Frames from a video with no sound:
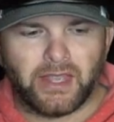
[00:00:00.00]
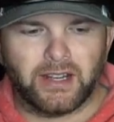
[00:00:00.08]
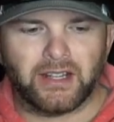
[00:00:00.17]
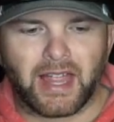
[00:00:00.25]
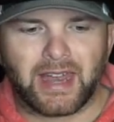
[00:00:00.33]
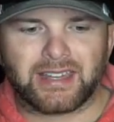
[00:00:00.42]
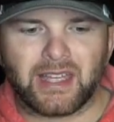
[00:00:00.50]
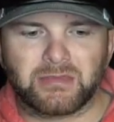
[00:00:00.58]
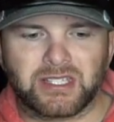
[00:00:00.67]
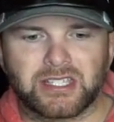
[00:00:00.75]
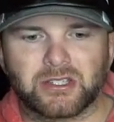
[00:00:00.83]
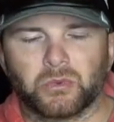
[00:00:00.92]
And a lot of
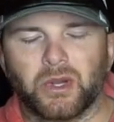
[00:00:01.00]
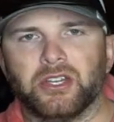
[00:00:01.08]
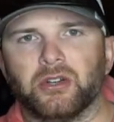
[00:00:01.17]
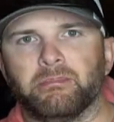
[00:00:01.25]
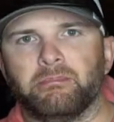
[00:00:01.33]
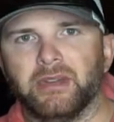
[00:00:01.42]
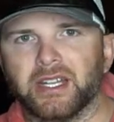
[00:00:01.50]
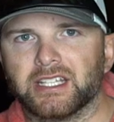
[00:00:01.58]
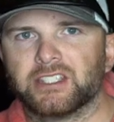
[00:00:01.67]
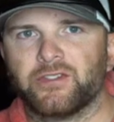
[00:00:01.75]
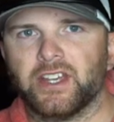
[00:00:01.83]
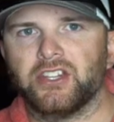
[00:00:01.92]
times this is when your
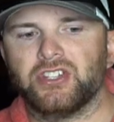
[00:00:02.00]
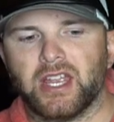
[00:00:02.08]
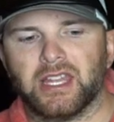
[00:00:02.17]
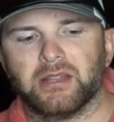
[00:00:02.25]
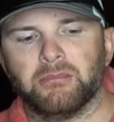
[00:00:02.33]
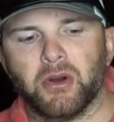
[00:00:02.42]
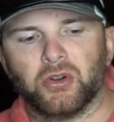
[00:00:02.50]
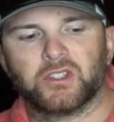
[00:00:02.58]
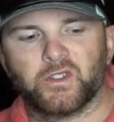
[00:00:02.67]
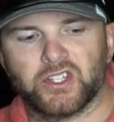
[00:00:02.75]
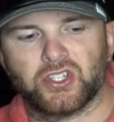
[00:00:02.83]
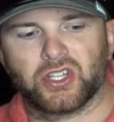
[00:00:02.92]
biggest fish and the
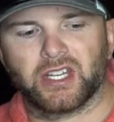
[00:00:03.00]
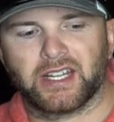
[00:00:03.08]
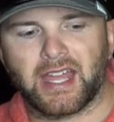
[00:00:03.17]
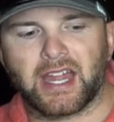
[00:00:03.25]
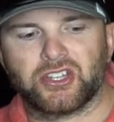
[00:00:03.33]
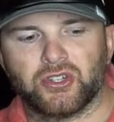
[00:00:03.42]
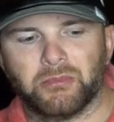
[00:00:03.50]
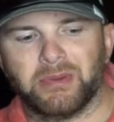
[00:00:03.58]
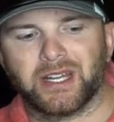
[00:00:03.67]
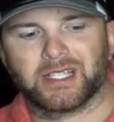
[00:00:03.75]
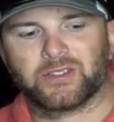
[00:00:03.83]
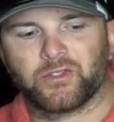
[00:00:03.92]
most fish you're going to catch, your
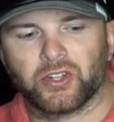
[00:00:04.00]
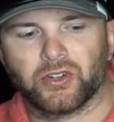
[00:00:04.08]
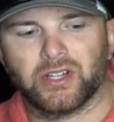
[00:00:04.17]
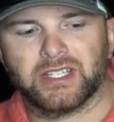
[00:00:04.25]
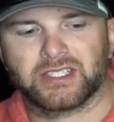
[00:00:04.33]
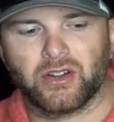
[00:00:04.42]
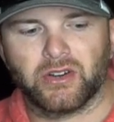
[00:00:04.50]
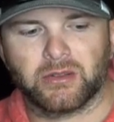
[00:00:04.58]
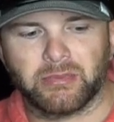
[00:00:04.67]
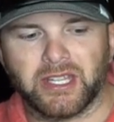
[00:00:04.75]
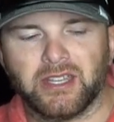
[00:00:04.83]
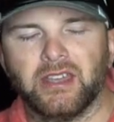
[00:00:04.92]
biggest flurry is going
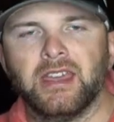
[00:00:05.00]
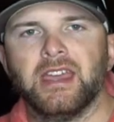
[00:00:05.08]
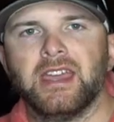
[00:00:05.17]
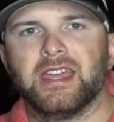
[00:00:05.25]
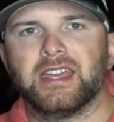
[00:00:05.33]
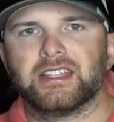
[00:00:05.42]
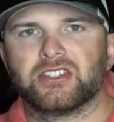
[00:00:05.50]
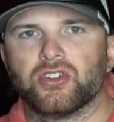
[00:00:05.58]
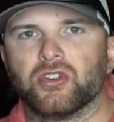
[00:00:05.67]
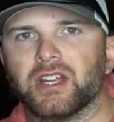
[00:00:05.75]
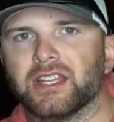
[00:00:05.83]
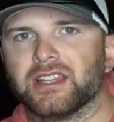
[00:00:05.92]
to be, is
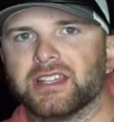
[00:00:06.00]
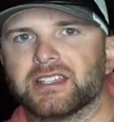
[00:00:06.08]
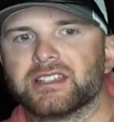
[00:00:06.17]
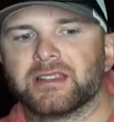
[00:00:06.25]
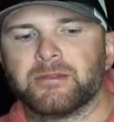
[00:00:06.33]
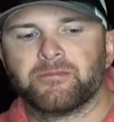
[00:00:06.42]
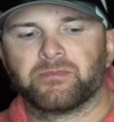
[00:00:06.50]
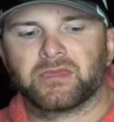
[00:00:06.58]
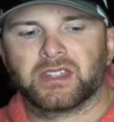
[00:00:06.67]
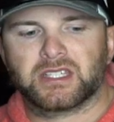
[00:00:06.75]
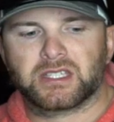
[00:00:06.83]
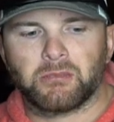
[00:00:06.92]
during this
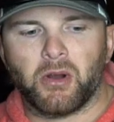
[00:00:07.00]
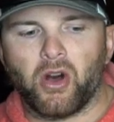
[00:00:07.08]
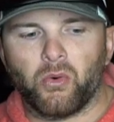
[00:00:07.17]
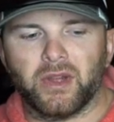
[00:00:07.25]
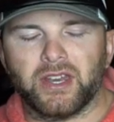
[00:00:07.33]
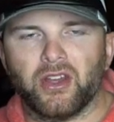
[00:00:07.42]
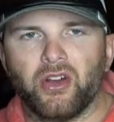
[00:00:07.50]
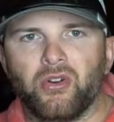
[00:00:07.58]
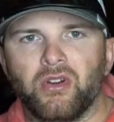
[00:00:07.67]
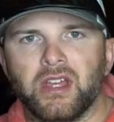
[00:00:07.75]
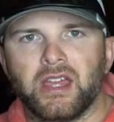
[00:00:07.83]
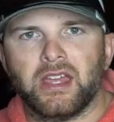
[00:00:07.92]
small
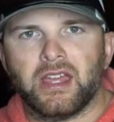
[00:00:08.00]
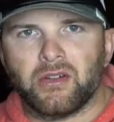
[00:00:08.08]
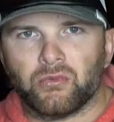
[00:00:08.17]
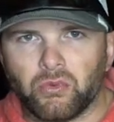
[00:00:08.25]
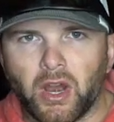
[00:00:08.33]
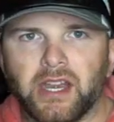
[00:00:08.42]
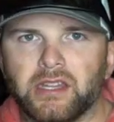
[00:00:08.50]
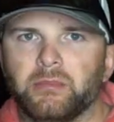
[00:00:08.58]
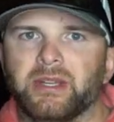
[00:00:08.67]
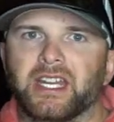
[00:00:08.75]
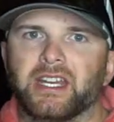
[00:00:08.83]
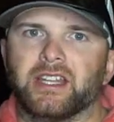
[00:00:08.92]
window right at the
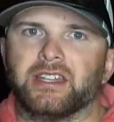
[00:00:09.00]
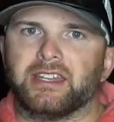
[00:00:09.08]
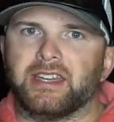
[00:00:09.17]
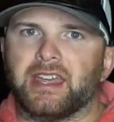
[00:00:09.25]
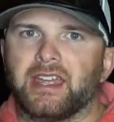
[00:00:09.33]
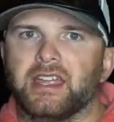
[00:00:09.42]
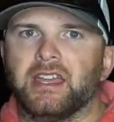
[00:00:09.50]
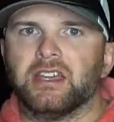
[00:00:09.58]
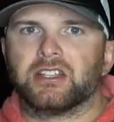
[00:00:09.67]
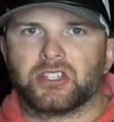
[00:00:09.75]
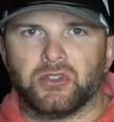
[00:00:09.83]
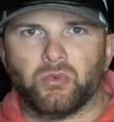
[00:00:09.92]
beginning of the day.
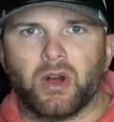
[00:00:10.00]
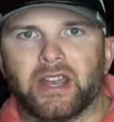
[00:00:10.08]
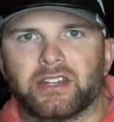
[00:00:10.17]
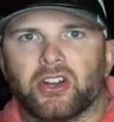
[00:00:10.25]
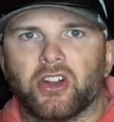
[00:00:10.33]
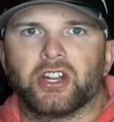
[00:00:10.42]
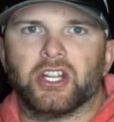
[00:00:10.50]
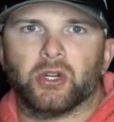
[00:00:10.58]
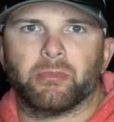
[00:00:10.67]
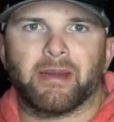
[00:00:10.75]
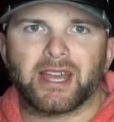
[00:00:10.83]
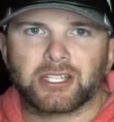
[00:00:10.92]
So you want to target
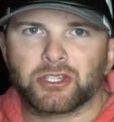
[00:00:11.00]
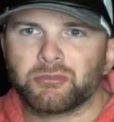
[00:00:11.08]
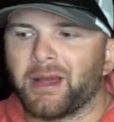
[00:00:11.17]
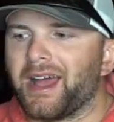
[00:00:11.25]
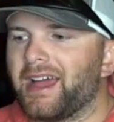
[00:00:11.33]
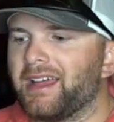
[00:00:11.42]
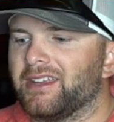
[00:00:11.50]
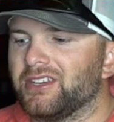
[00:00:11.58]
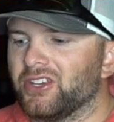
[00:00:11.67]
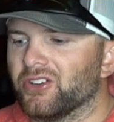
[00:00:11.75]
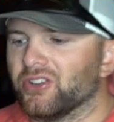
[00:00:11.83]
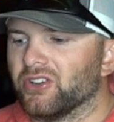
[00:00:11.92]
your best spot,
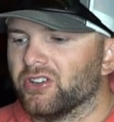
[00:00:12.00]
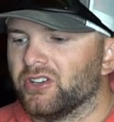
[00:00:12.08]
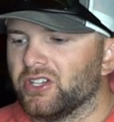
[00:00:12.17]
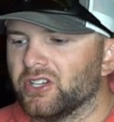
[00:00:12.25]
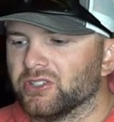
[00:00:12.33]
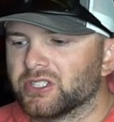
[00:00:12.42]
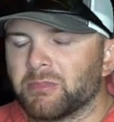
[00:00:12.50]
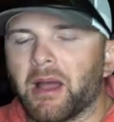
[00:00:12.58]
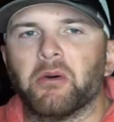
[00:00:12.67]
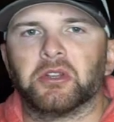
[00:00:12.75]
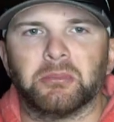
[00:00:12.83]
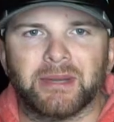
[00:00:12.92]
your
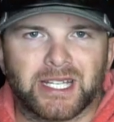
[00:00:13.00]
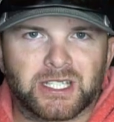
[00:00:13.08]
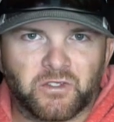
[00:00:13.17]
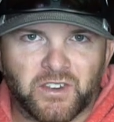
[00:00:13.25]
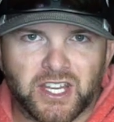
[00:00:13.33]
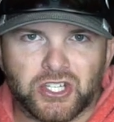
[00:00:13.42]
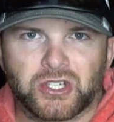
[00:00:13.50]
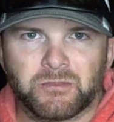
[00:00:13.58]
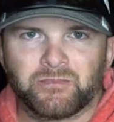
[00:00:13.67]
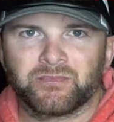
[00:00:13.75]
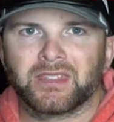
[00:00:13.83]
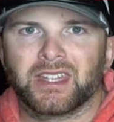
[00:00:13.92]
spot with the biggest fish,
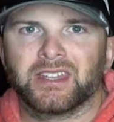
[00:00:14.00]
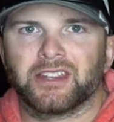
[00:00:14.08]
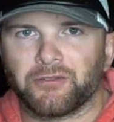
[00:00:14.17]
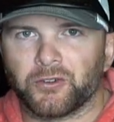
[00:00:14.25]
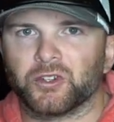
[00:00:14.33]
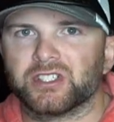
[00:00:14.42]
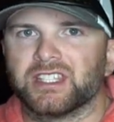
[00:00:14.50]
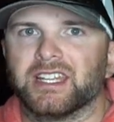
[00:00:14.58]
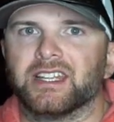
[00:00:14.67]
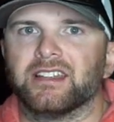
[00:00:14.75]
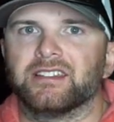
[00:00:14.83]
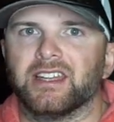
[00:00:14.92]
the first
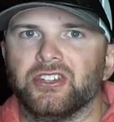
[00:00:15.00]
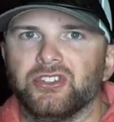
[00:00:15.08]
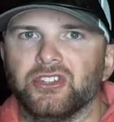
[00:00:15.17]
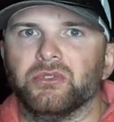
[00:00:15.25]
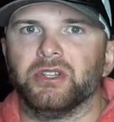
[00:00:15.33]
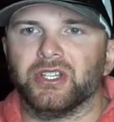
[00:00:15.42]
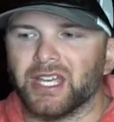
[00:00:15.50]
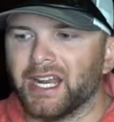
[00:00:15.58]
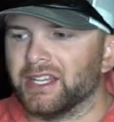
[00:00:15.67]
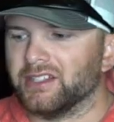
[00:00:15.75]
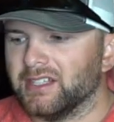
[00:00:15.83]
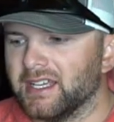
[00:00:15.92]
thing that you do when you get
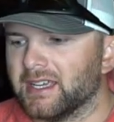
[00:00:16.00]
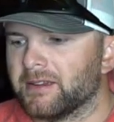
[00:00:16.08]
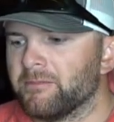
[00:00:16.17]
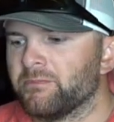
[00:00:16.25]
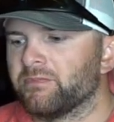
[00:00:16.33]
on the lake.